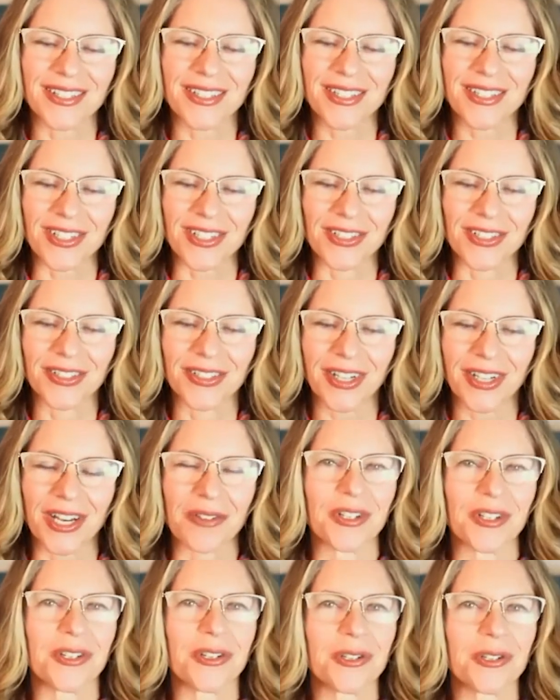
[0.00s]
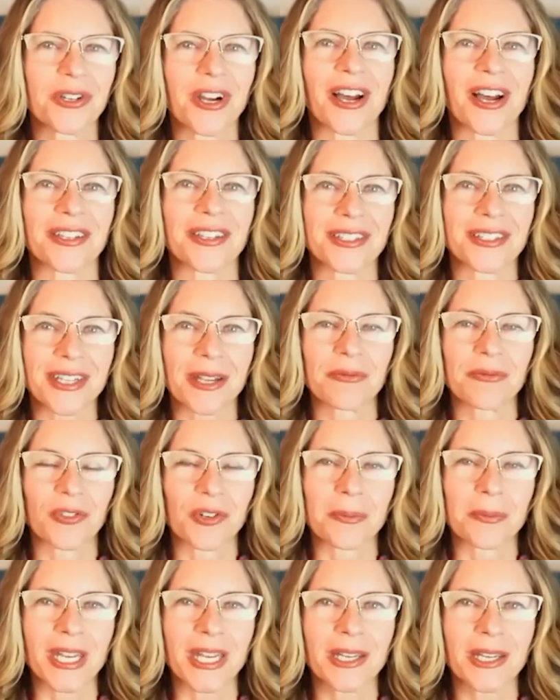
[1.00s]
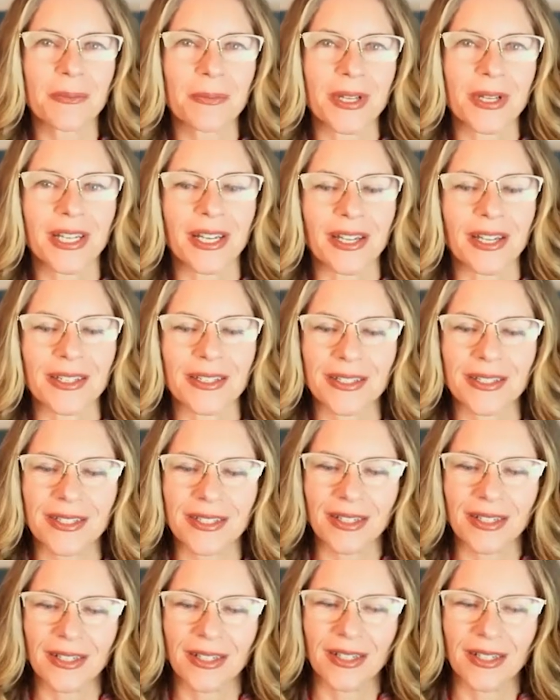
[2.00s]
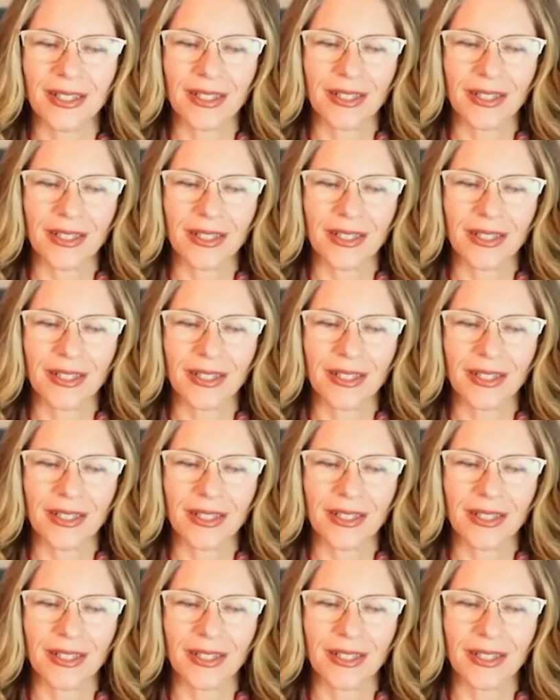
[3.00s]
it's still kind of a new concept for me, because